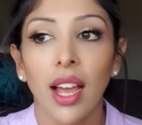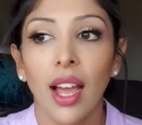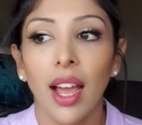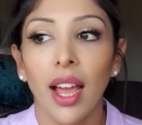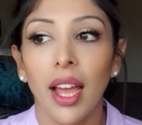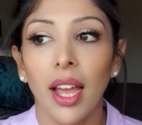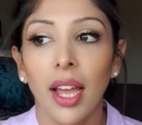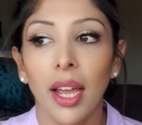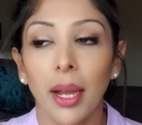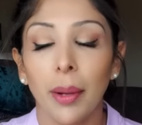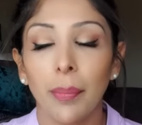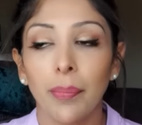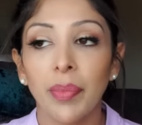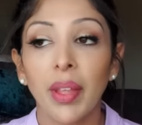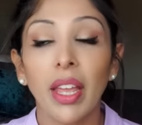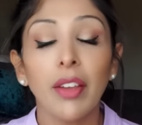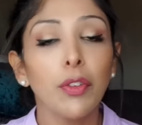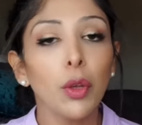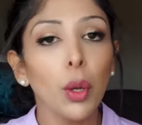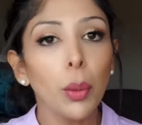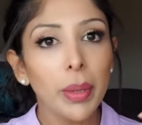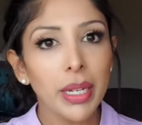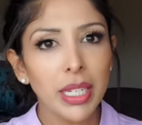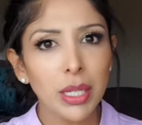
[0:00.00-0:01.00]
If
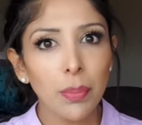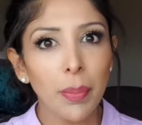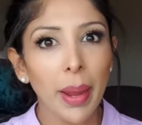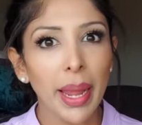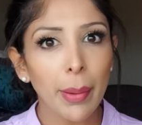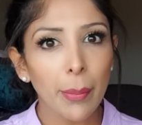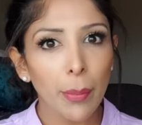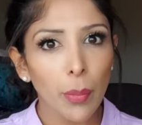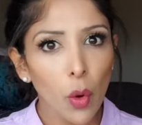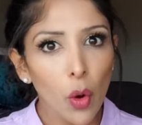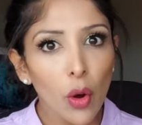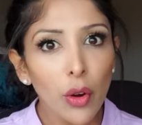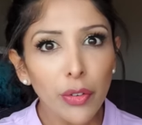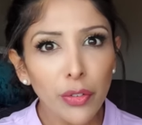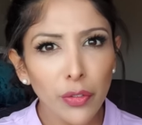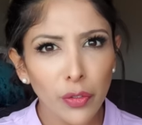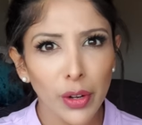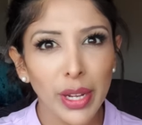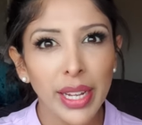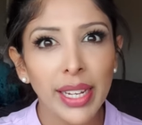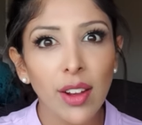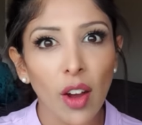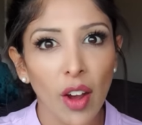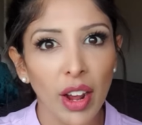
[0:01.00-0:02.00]
you want me to make more
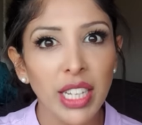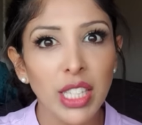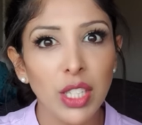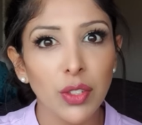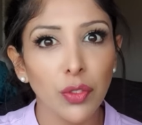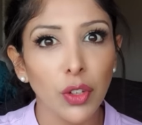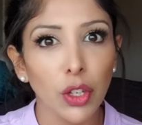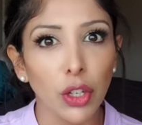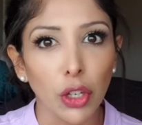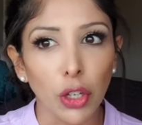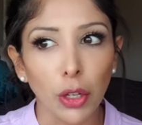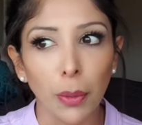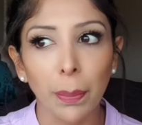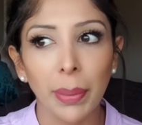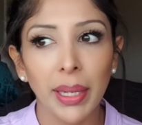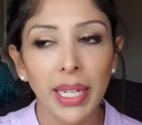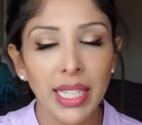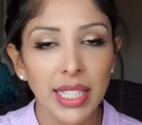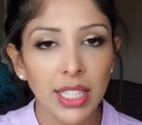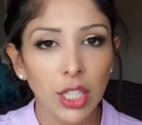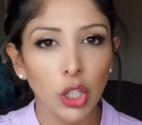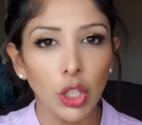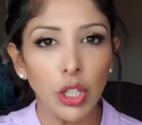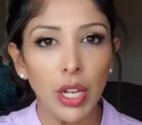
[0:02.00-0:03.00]
free guides for you,
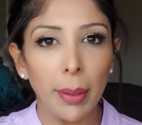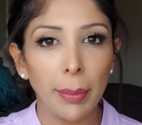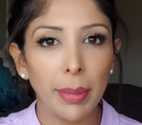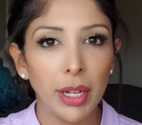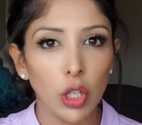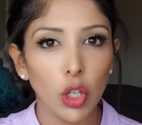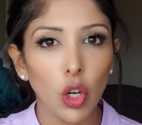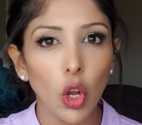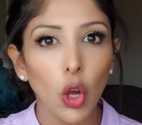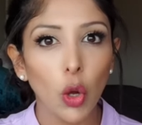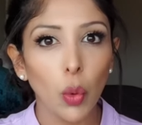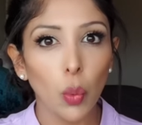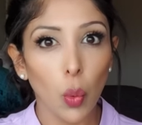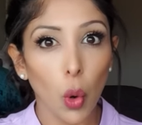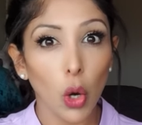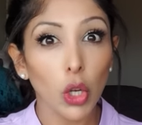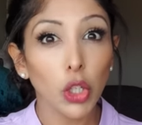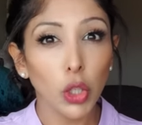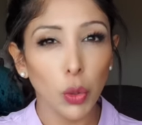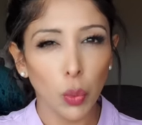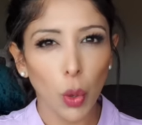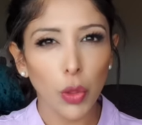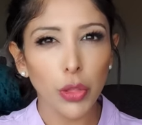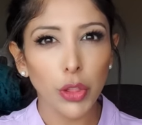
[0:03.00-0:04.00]
please can you let me know what
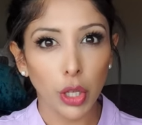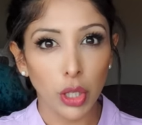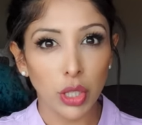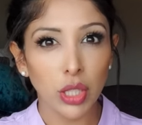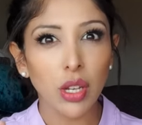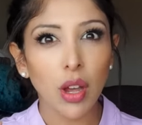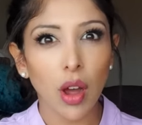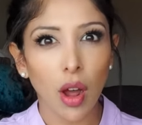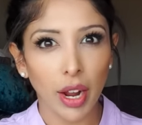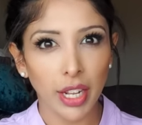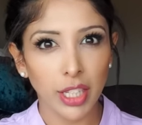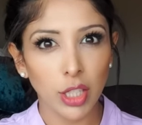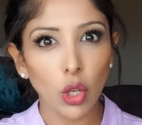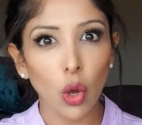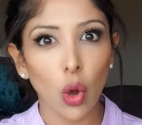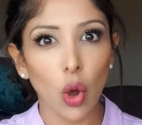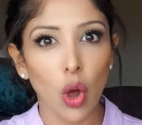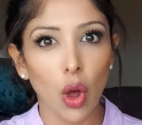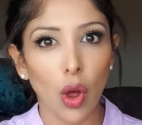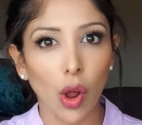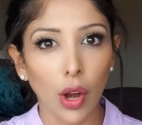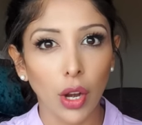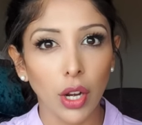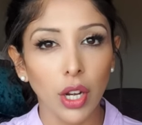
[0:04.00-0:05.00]
you want those guides
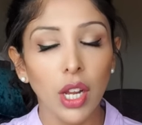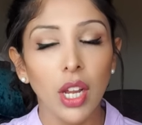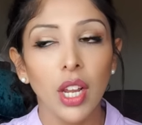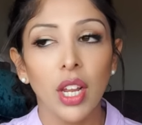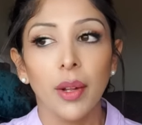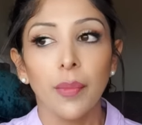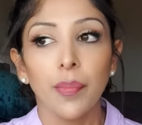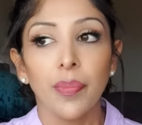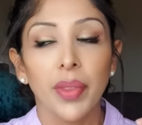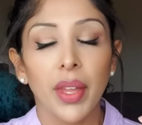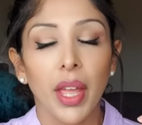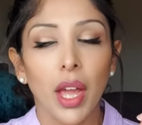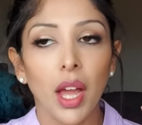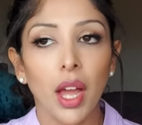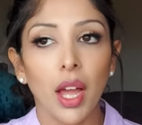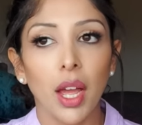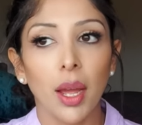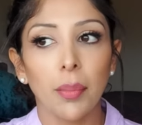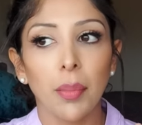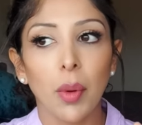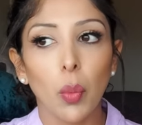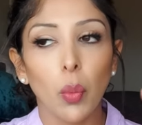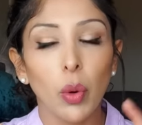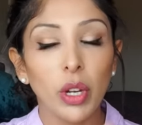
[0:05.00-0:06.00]
on,
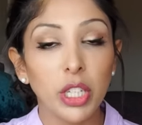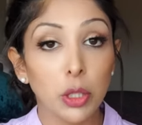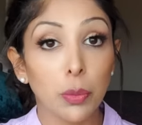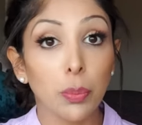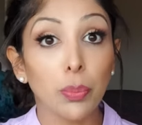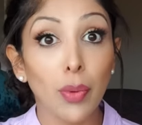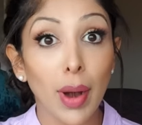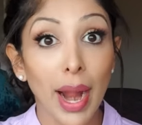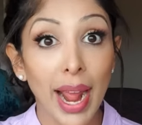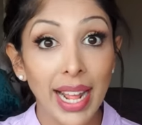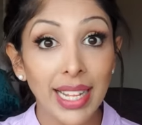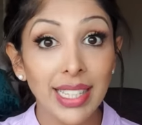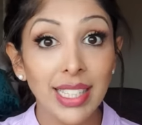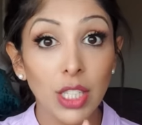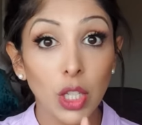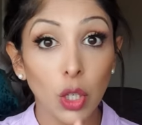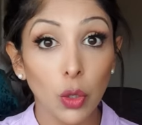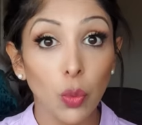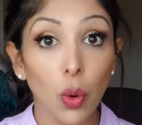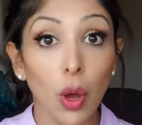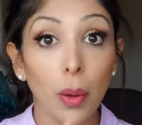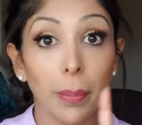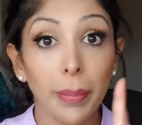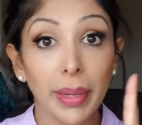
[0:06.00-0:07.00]
which brands you
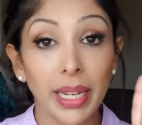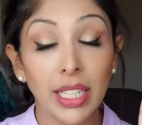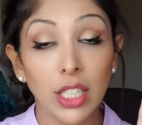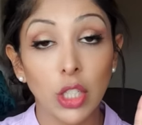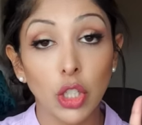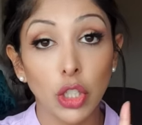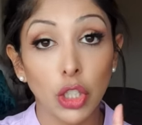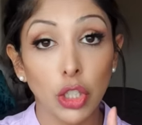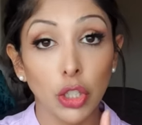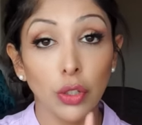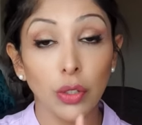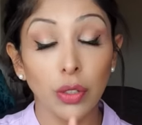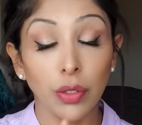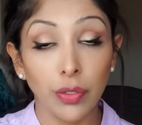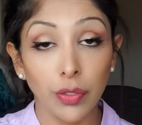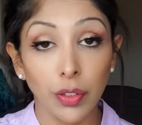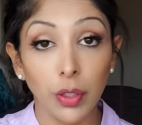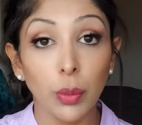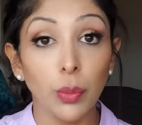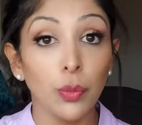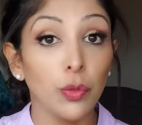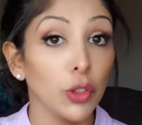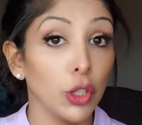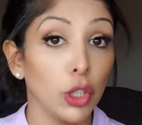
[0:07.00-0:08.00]
want me to
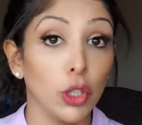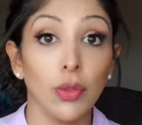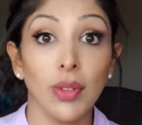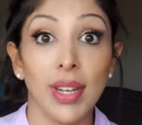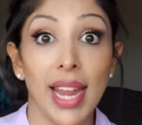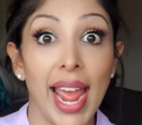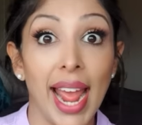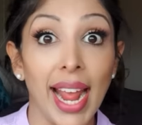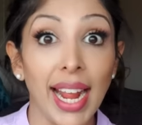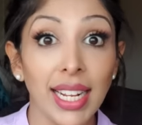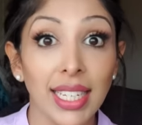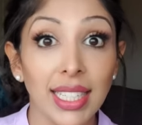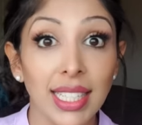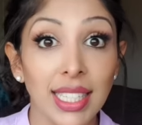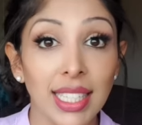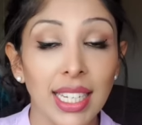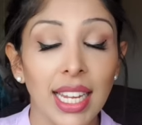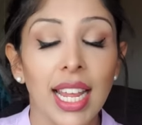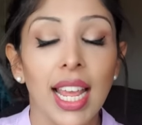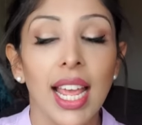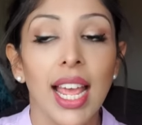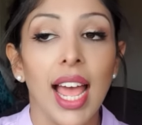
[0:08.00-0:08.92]
film for you next.